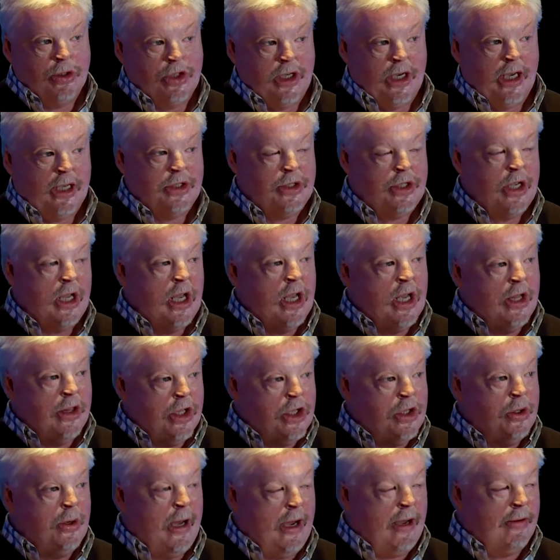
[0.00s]
projects
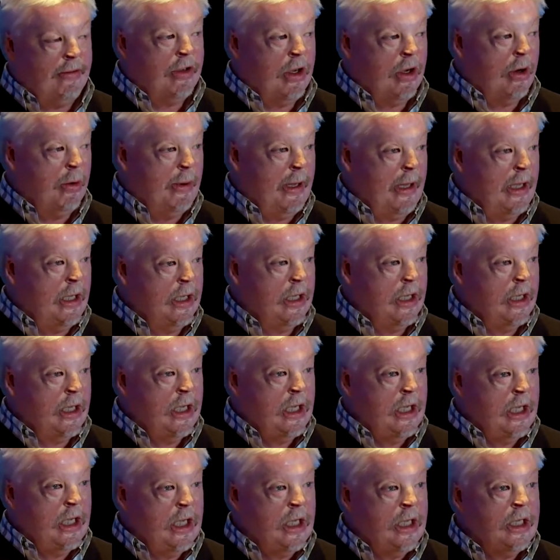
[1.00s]
that you have going,
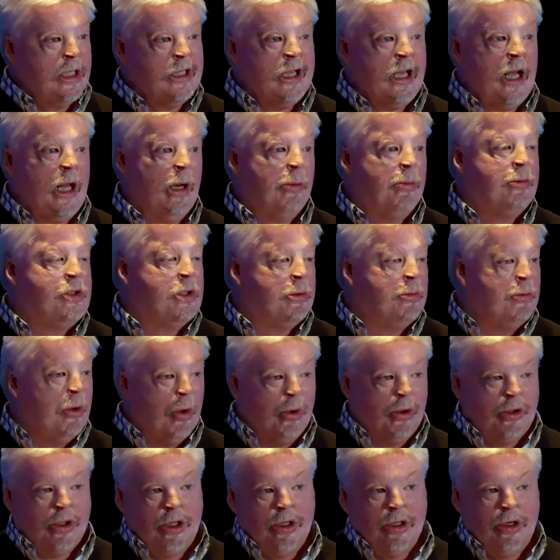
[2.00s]
to help
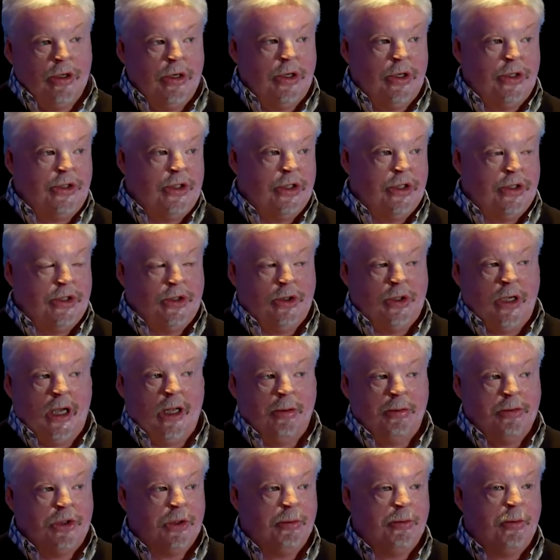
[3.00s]
support the nurses,
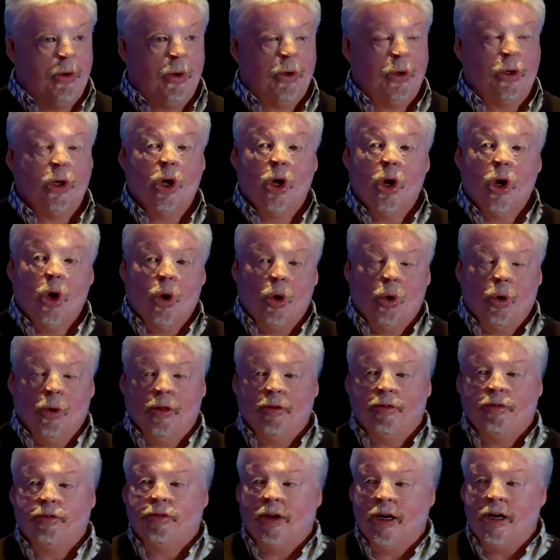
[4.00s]
to help support
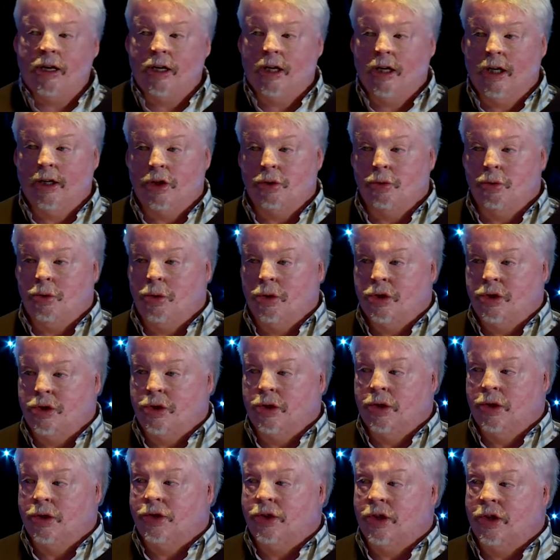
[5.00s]
all the funding
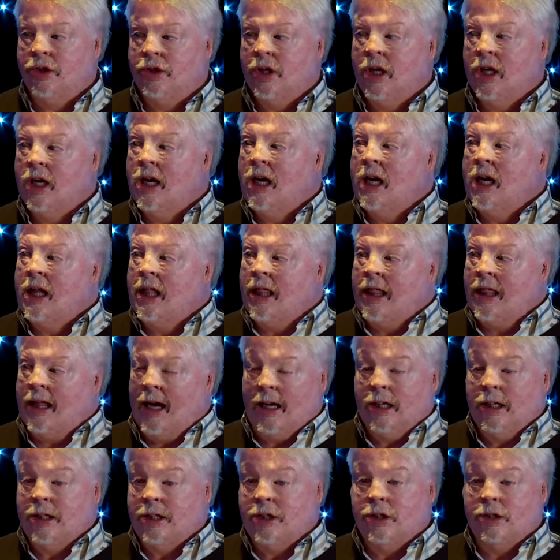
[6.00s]
towards nurses.
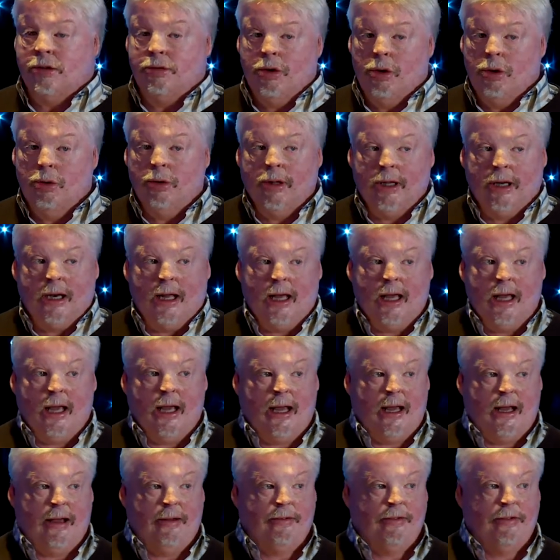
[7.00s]
That's the role that I
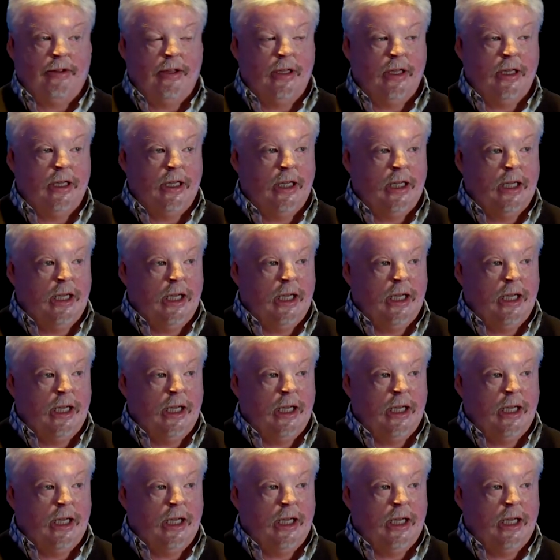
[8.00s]
have.